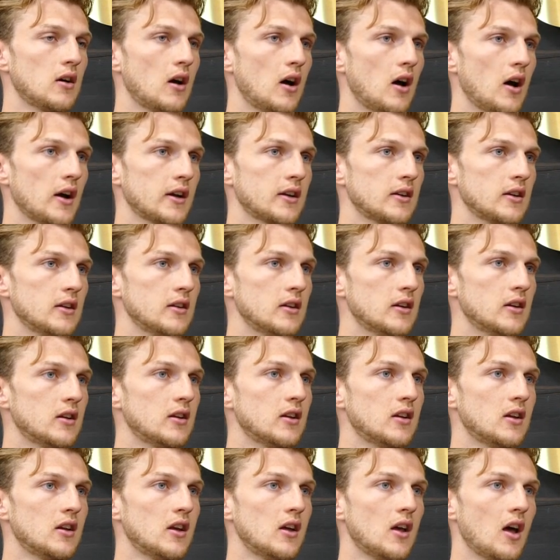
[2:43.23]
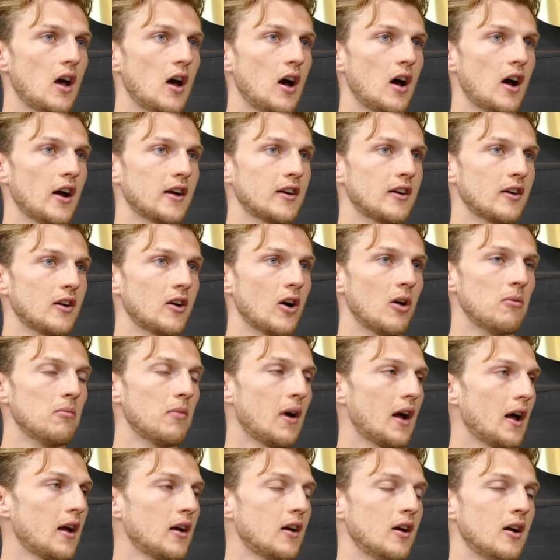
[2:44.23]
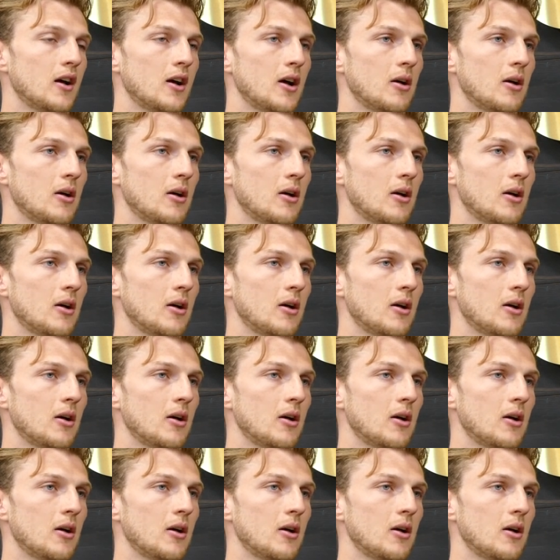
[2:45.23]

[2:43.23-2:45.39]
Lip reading: I can combat